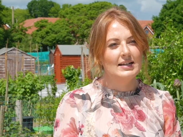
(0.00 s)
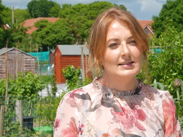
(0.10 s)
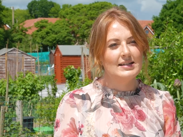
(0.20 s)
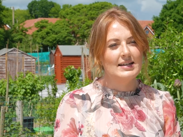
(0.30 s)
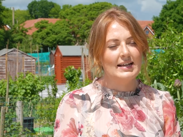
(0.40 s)

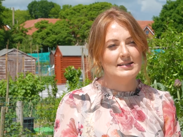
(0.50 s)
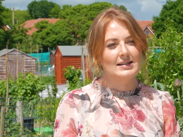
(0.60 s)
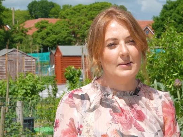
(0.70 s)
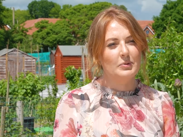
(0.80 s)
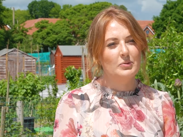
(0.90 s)
So next
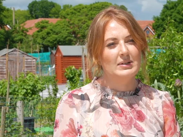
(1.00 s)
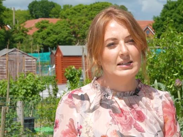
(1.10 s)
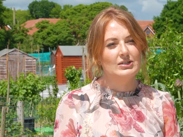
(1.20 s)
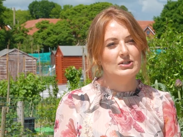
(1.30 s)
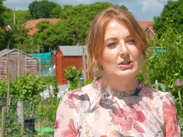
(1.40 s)
up, all we
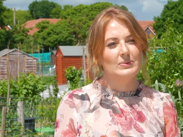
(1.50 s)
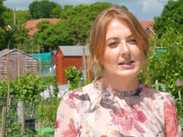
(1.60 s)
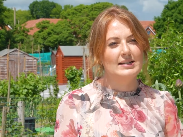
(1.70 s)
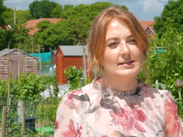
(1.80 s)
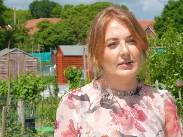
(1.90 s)
need to do
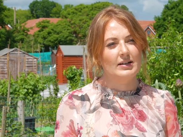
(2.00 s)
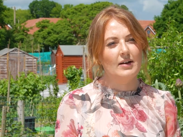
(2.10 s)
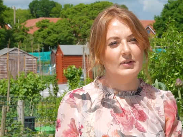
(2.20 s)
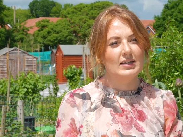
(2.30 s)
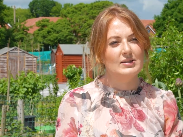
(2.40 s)
is
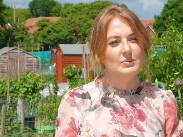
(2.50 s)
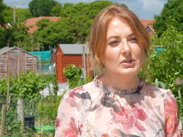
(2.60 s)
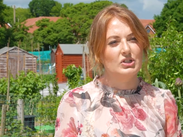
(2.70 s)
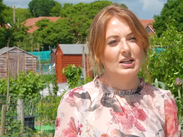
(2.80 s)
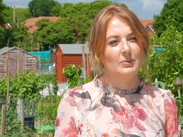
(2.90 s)
cover this with
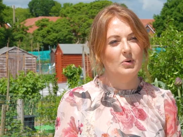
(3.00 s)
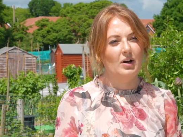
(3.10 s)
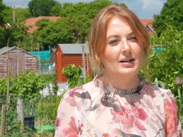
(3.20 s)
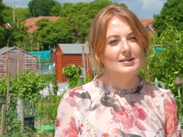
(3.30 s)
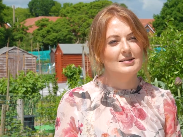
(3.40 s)
chicken
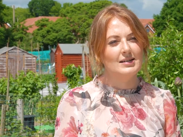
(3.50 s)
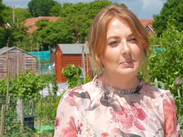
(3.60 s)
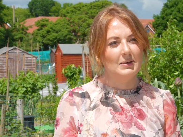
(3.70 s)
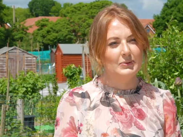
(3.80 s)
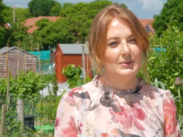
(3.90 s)
wire and
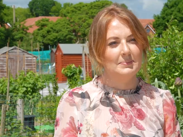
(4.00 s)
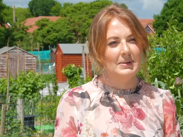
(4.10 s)
staple it all in